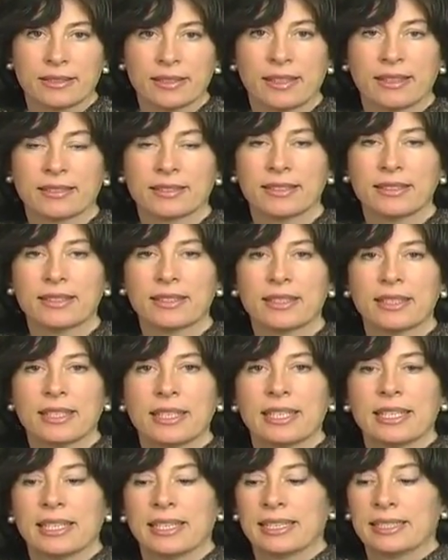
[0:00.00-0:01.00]
tzaddik,
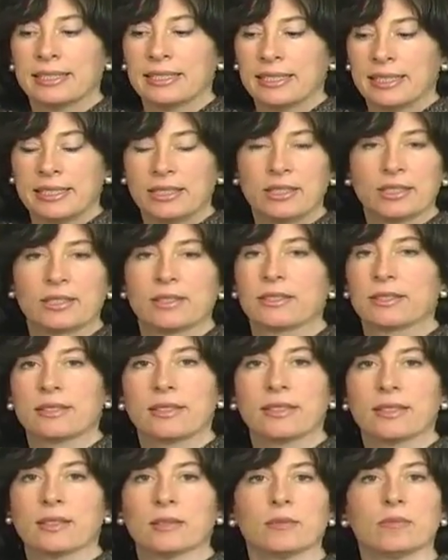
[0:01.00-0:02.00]
and he
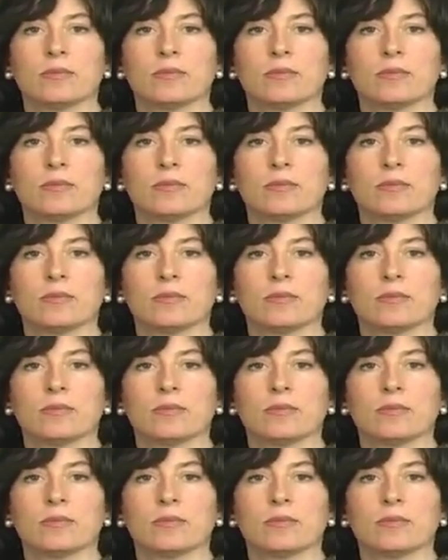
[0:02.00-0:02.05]
just,